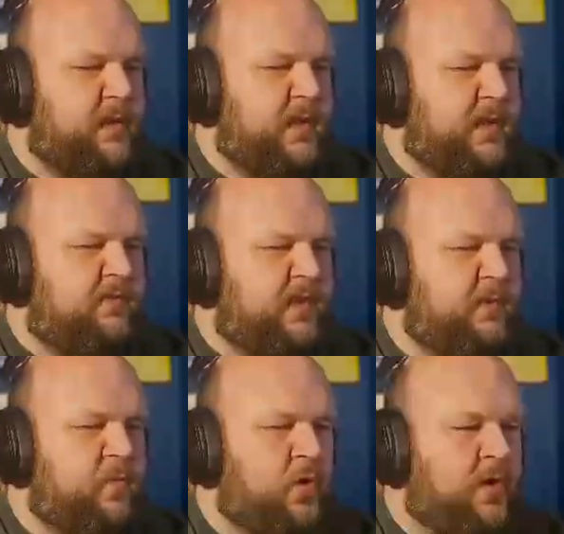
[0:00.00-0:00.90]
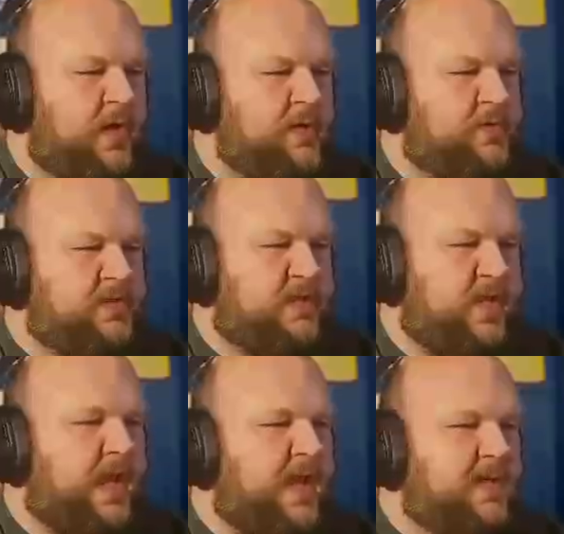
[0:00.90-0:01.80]
like giving it more dangerous
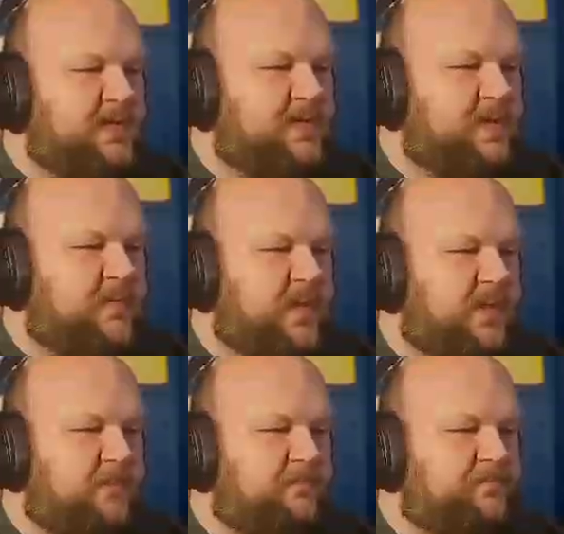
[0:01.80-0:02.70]
attacks or something.